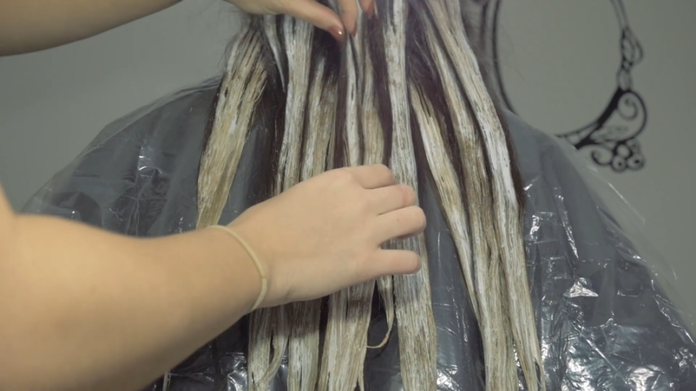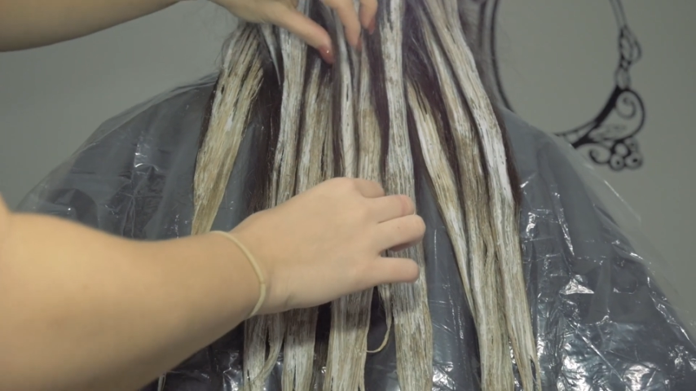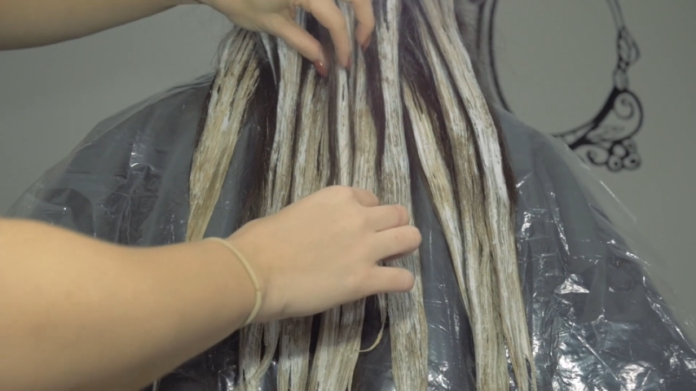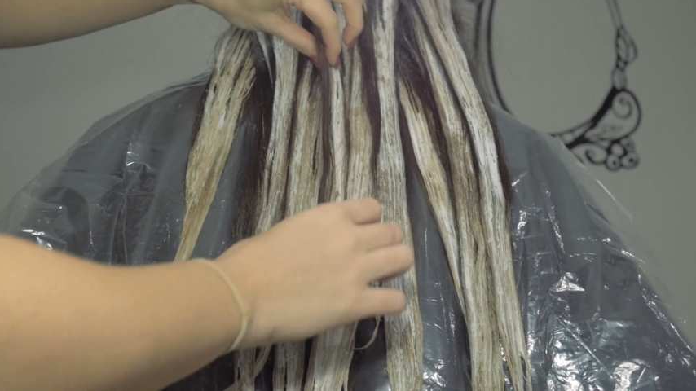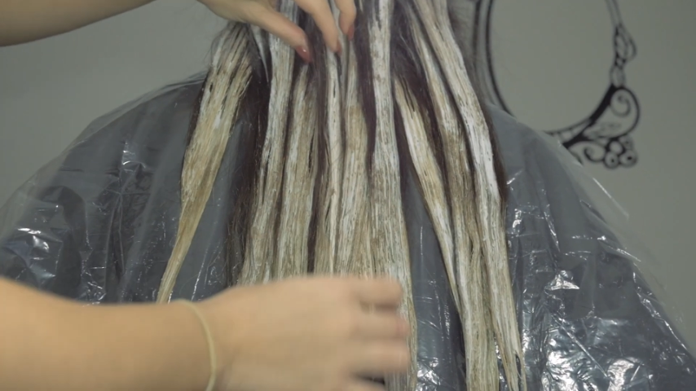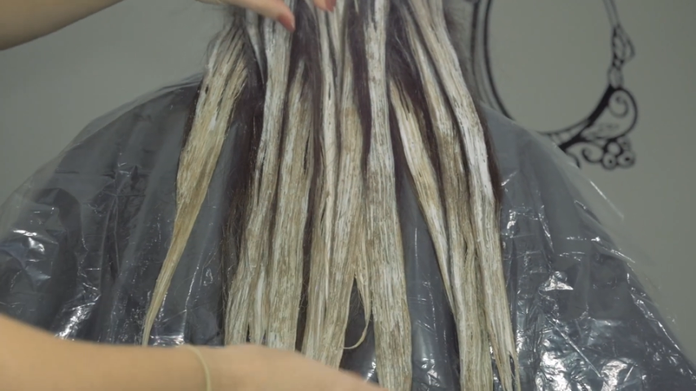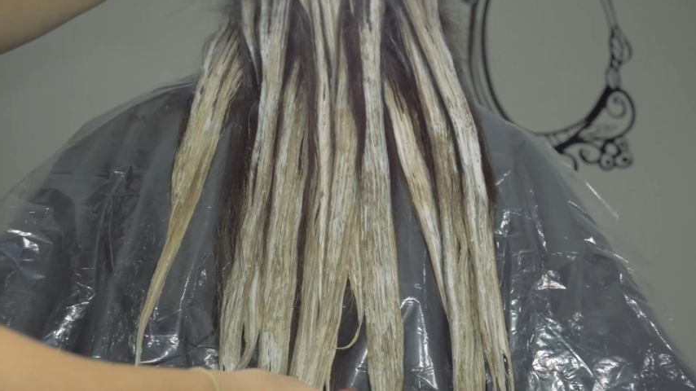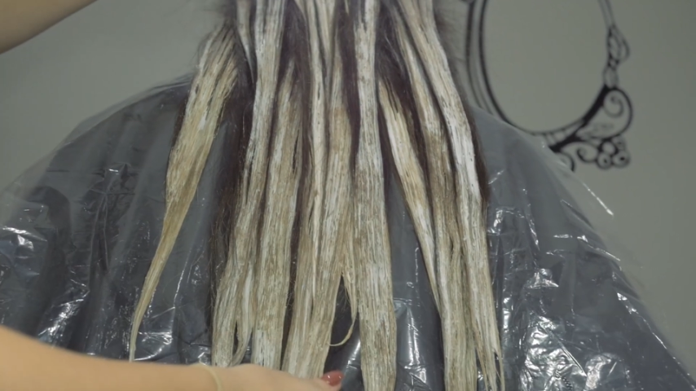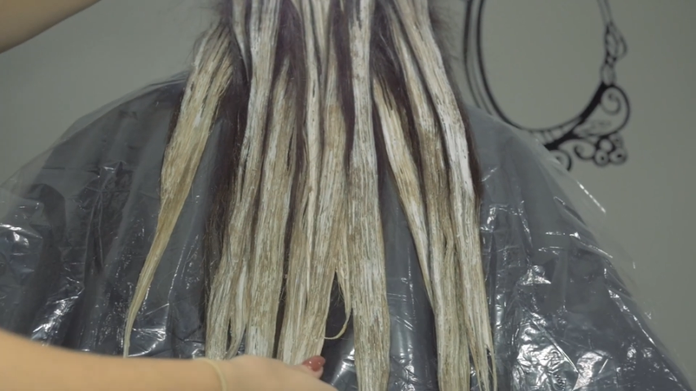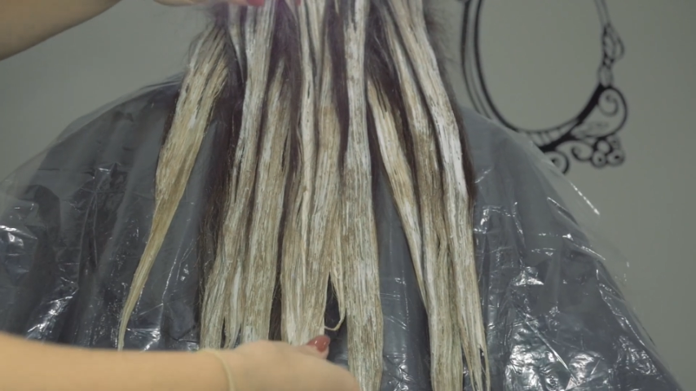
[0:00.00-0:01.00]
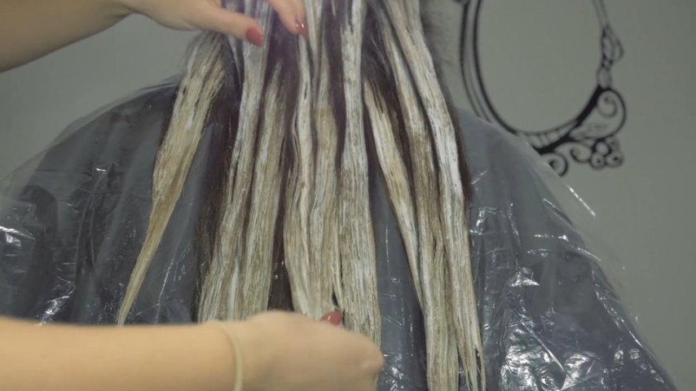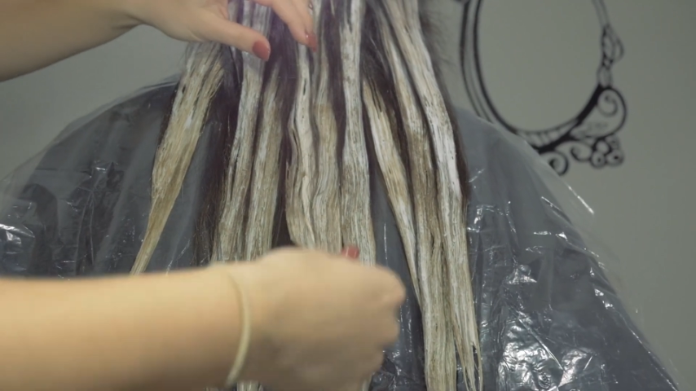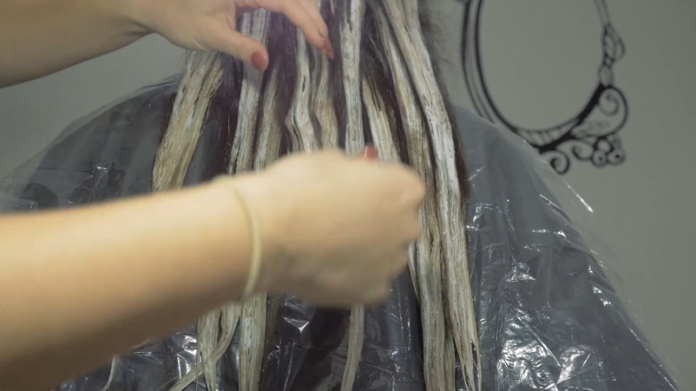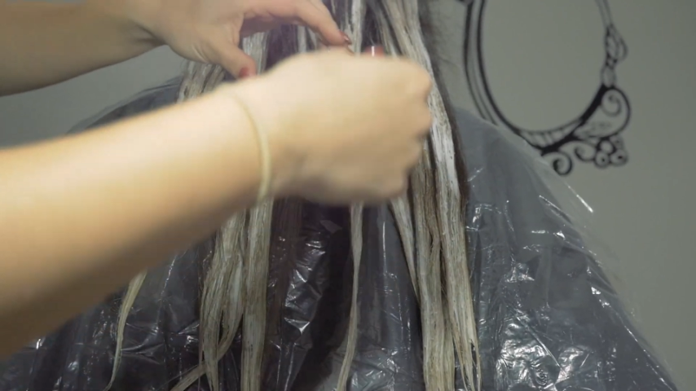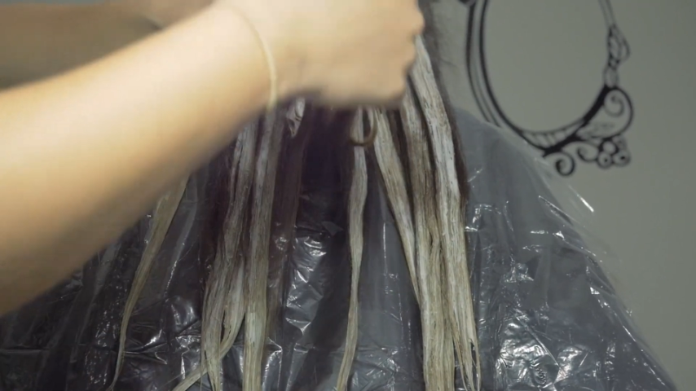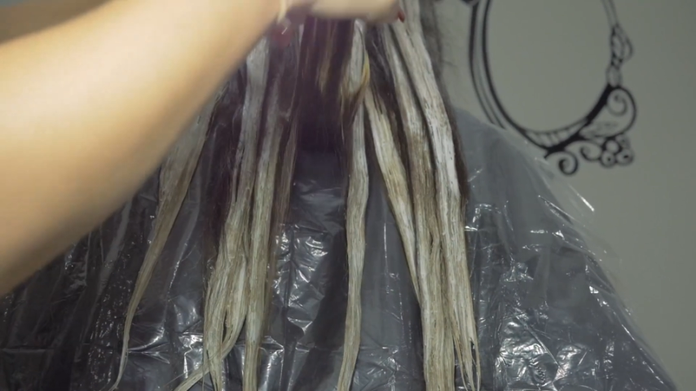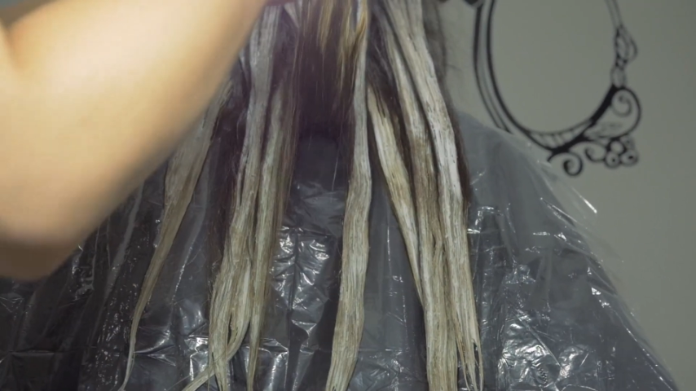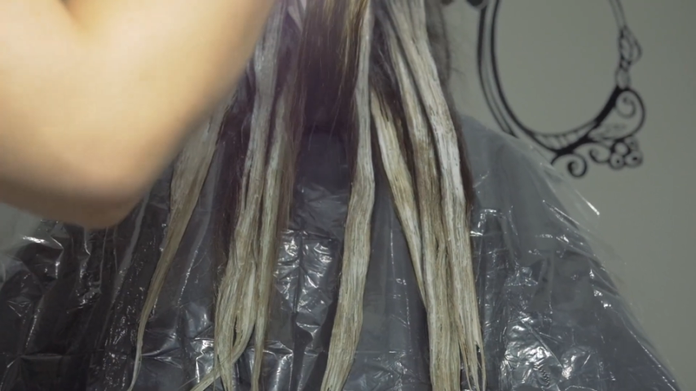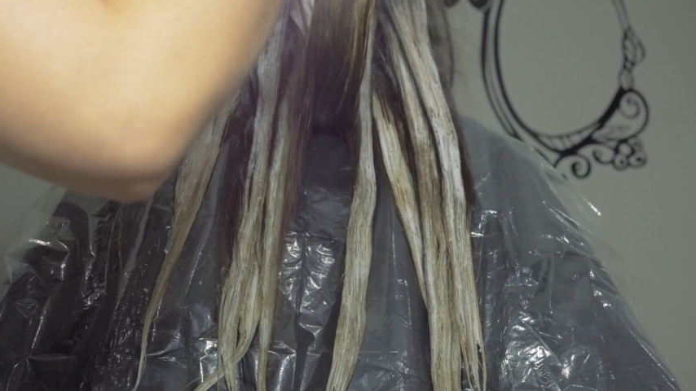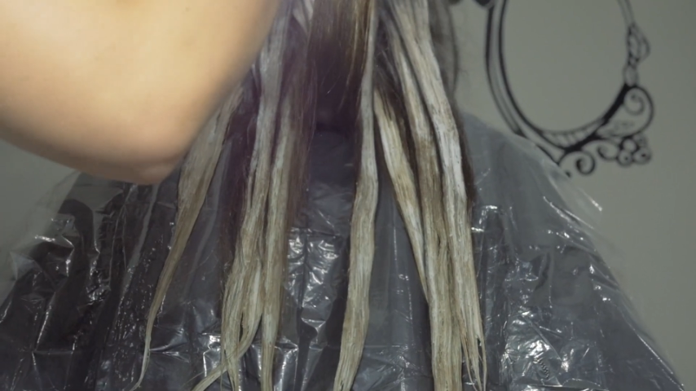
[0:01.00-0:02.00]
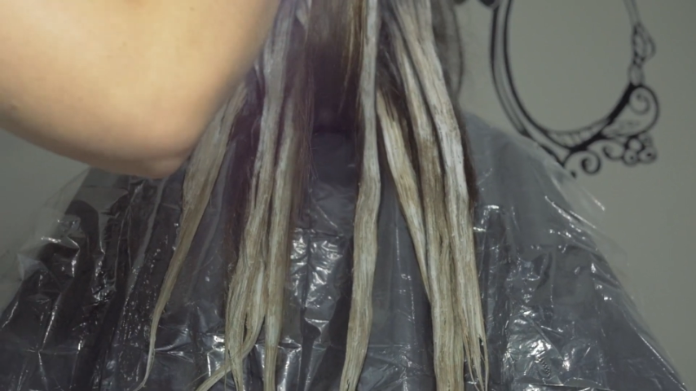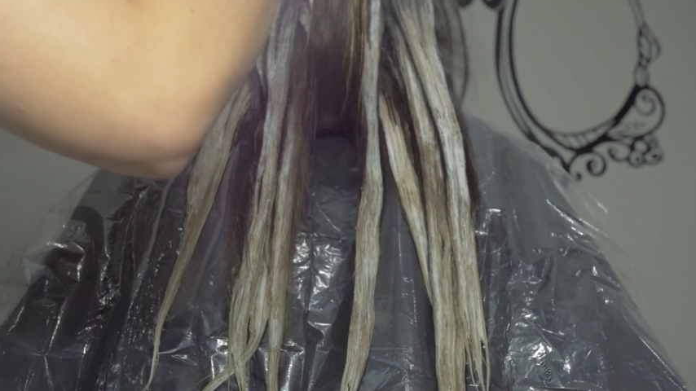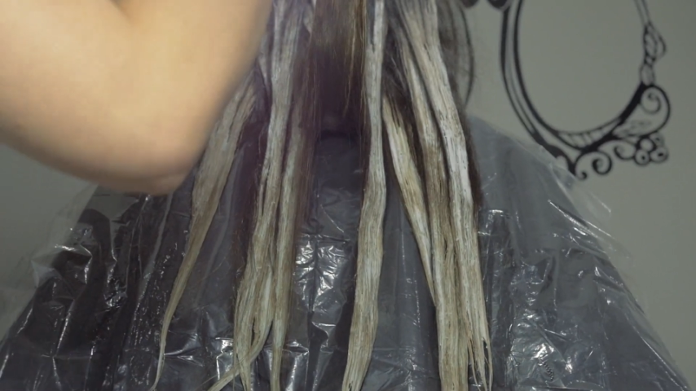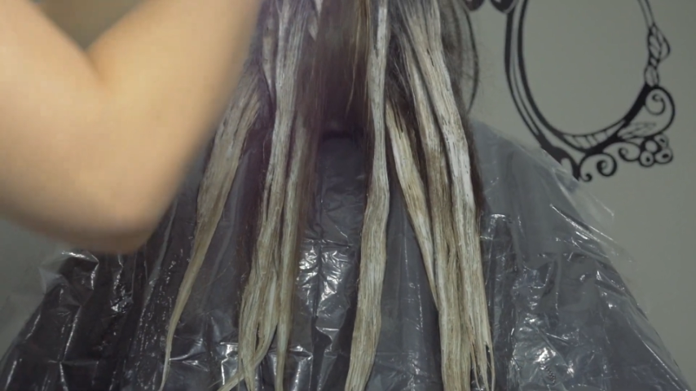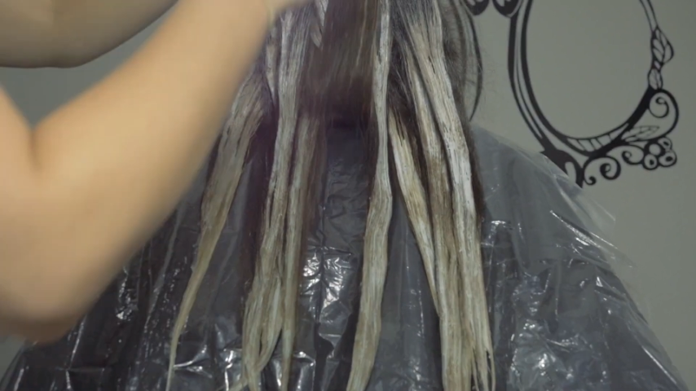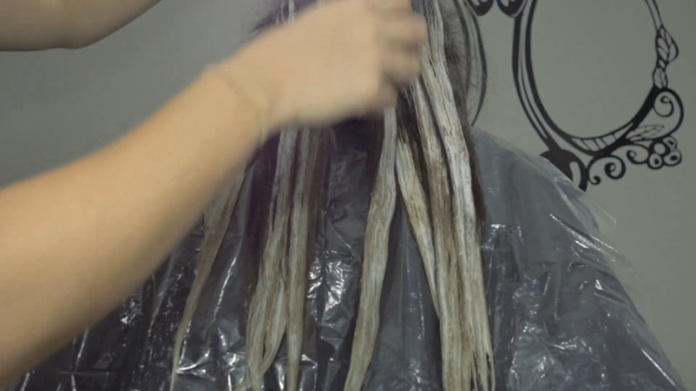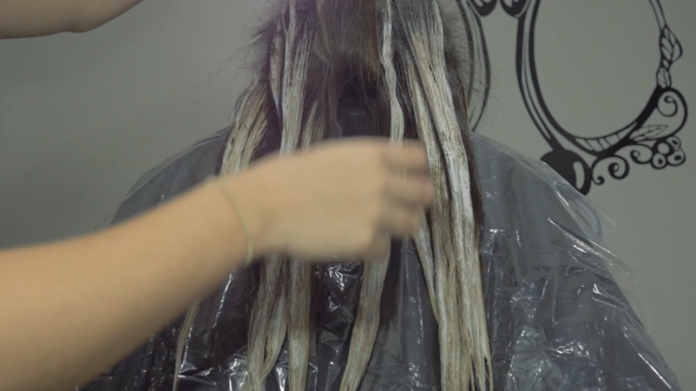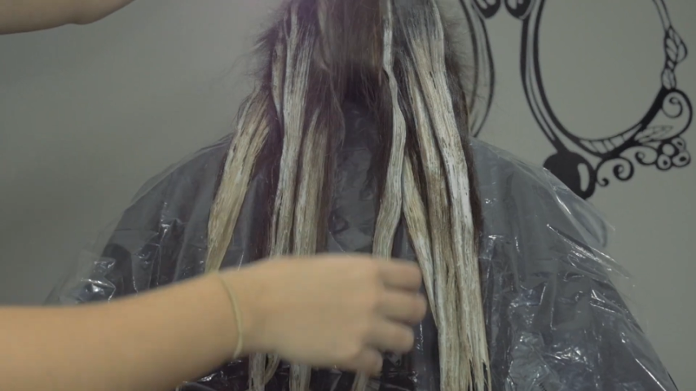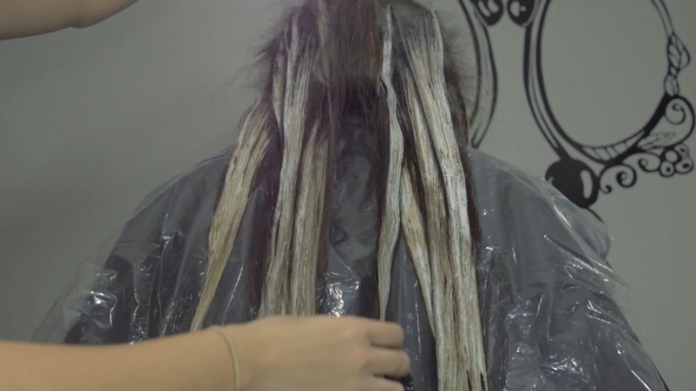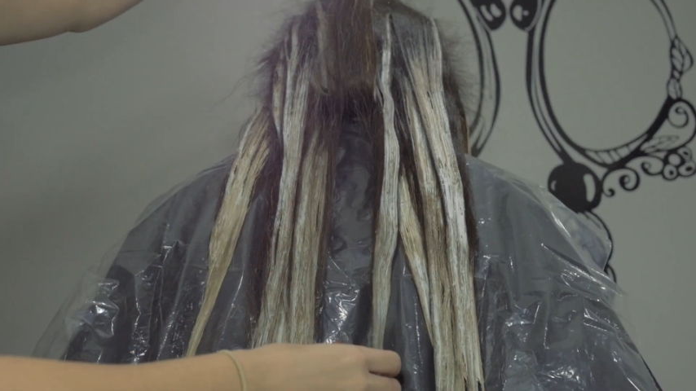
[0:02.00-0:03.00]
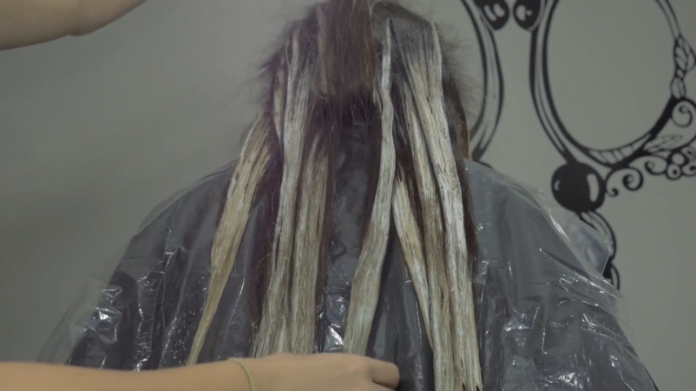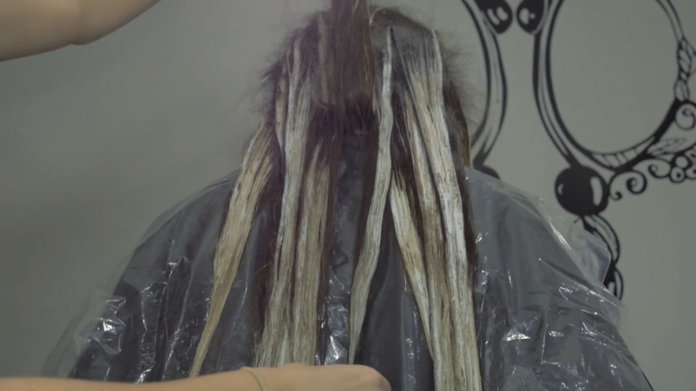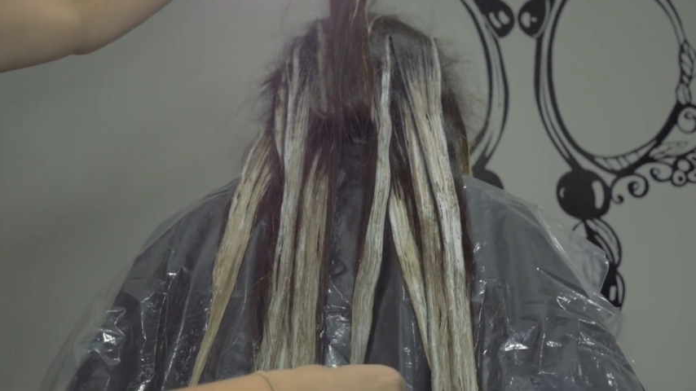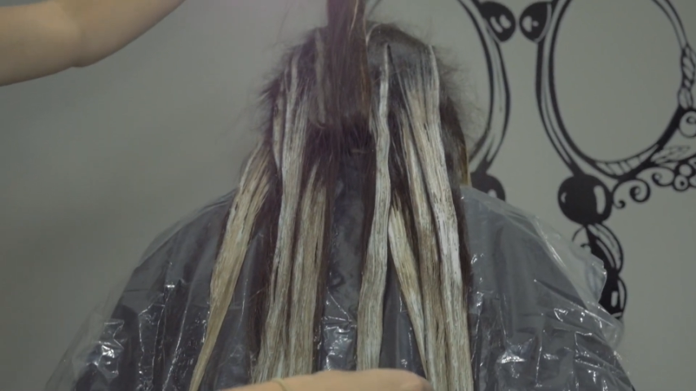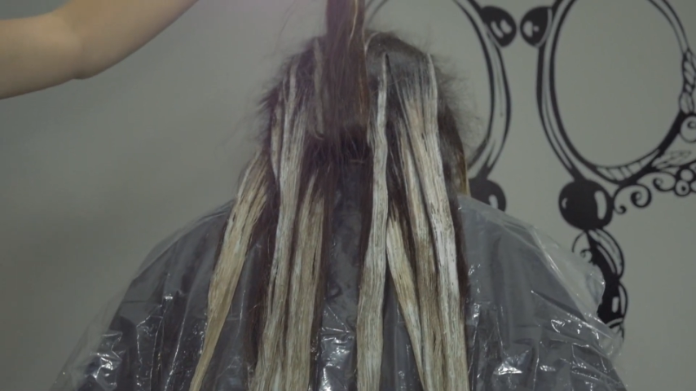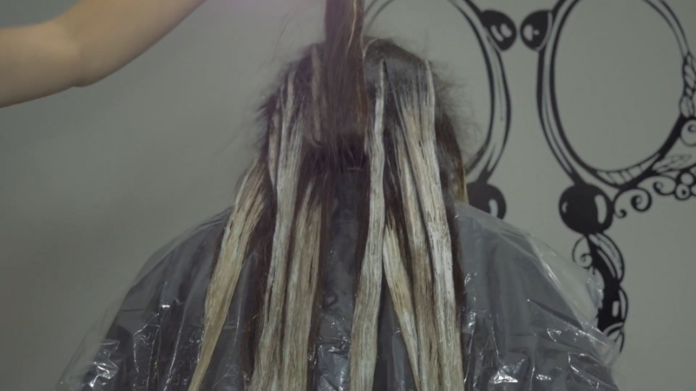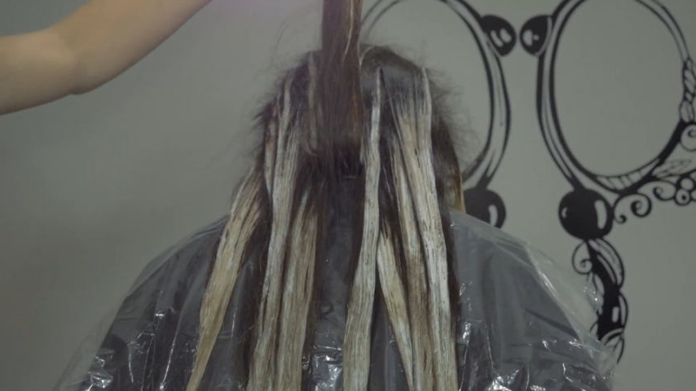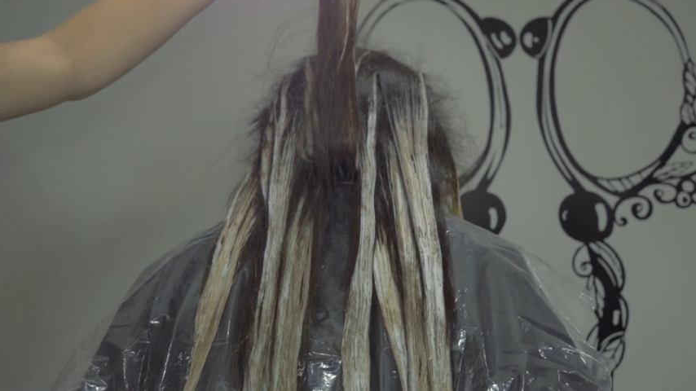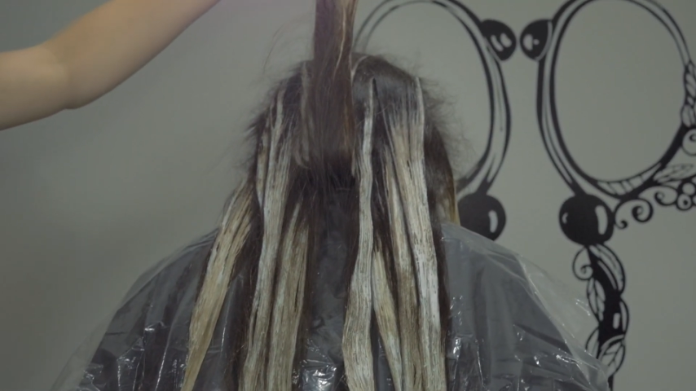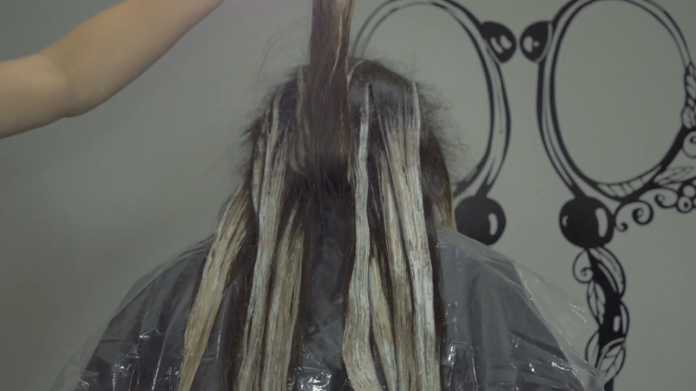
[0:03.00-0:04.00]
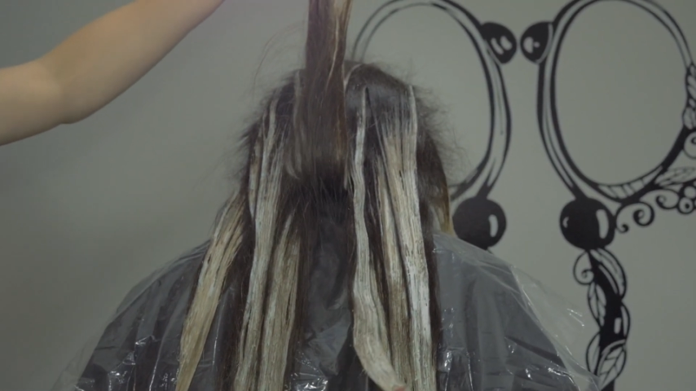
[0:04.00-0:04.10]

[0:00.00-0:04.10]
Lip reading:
Nobody's mouth can be seen.